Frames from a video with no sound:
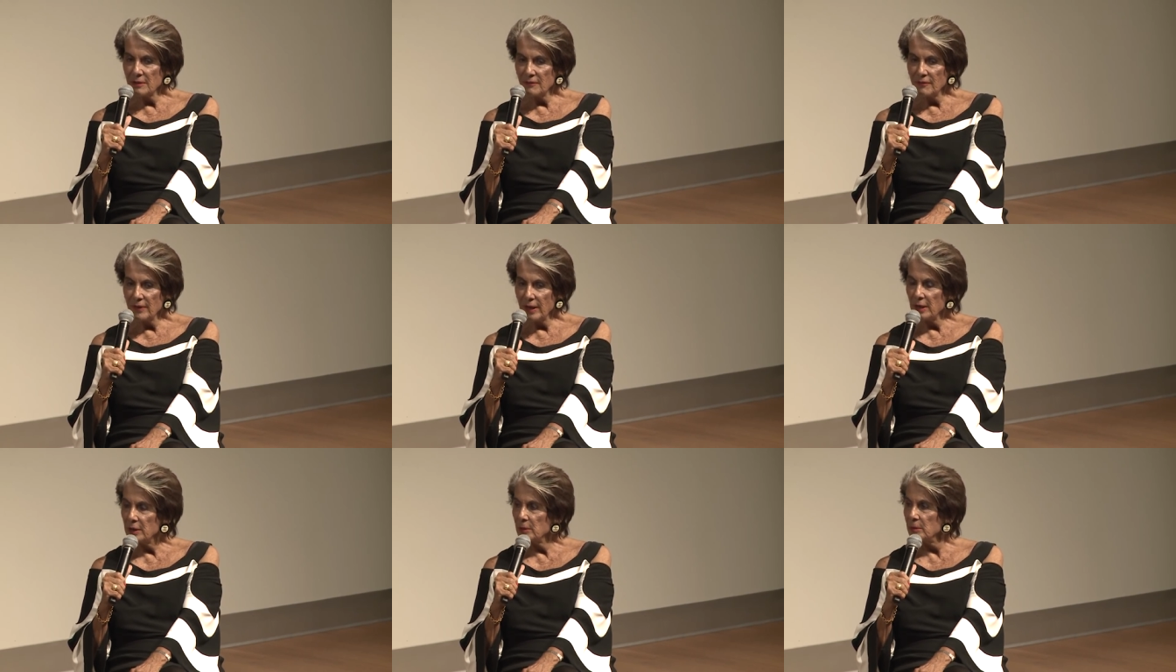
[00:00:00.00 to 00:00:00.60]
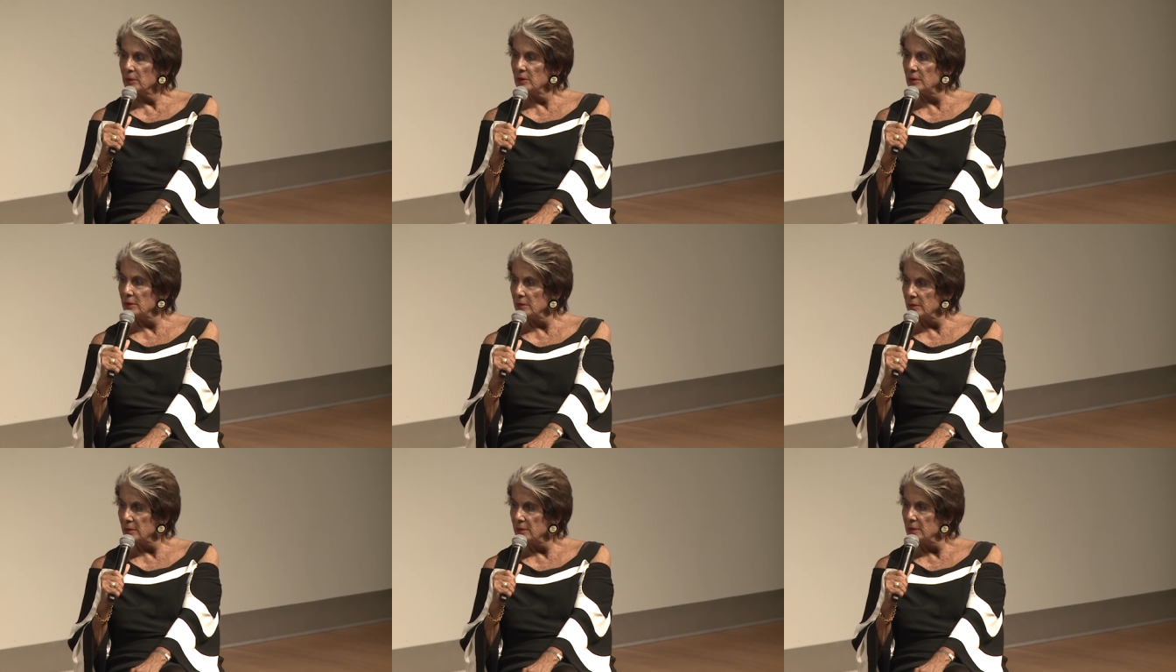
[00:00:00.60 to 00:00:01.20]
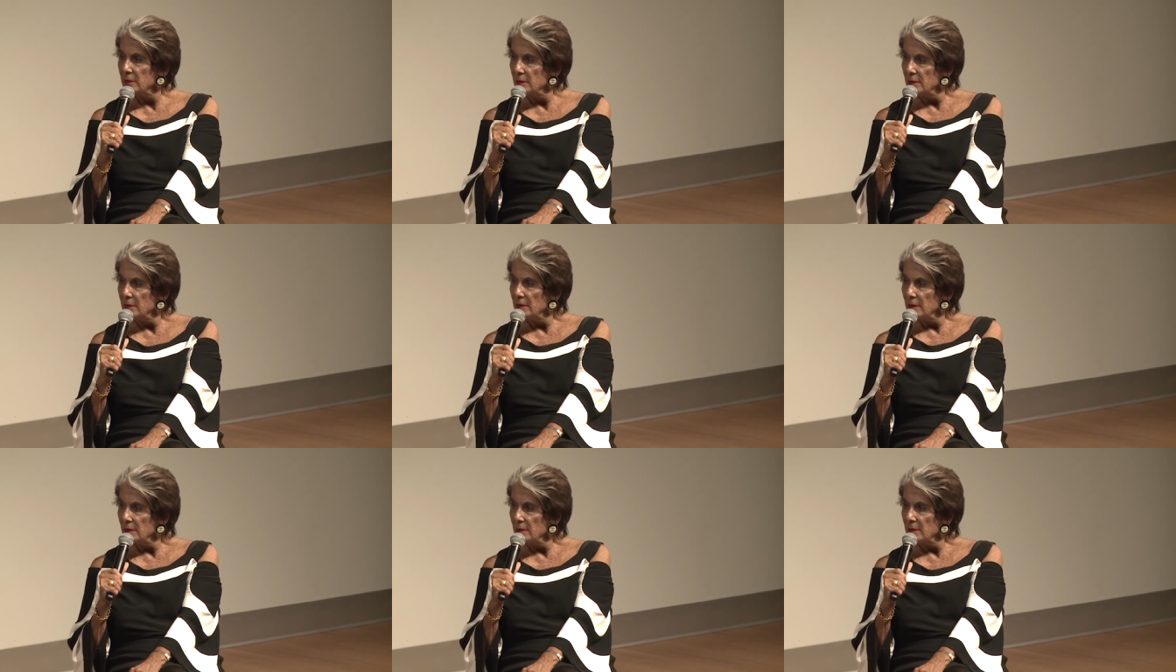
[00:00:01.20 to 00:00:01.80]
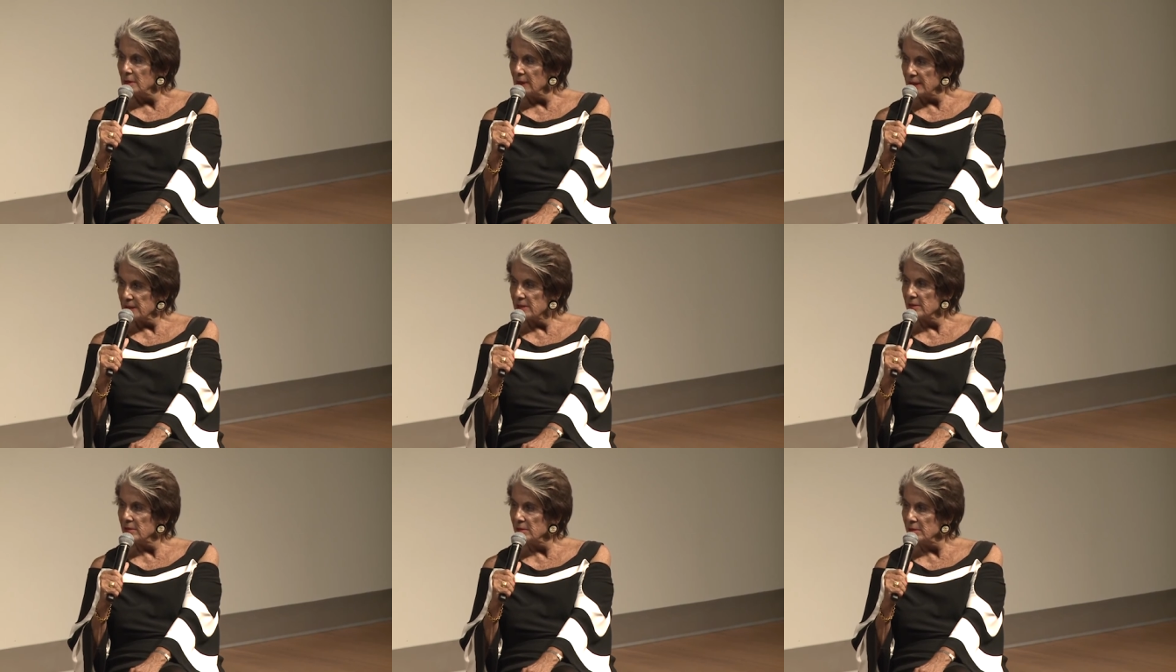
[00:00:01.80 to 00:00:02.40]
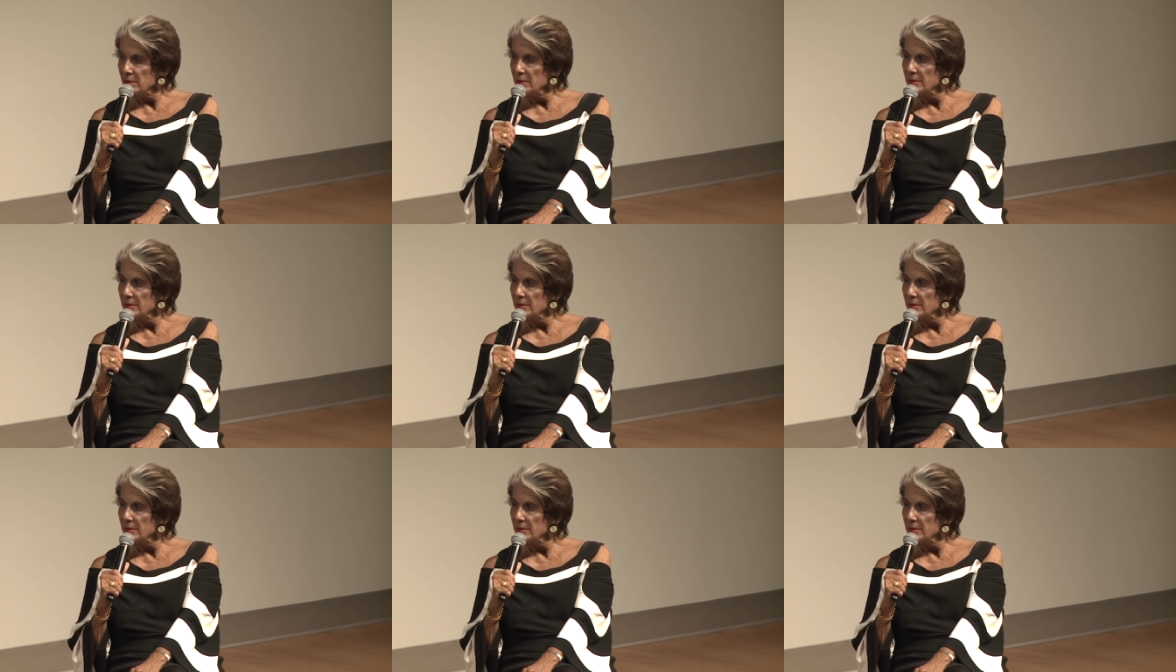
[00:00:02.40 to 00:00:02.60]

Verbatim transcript: valuable lesson.